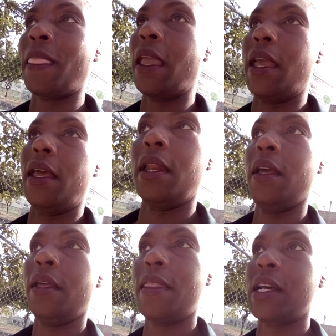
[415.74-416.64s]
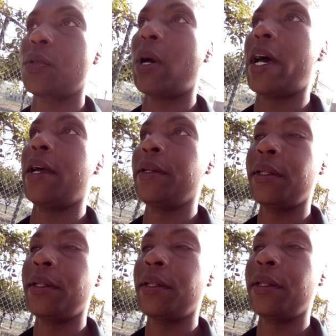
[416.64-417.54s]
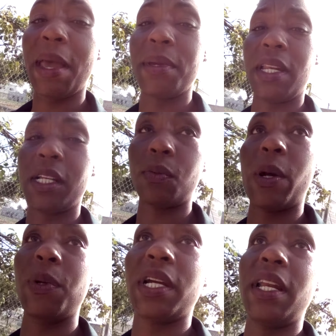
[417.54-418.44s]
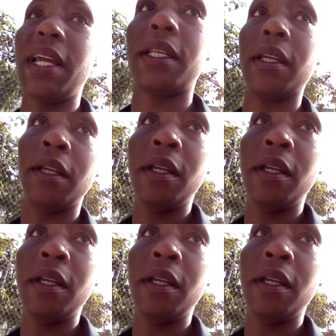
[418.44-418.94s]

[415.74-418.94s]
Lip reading: And that's why he my baby, and that's why we're connected.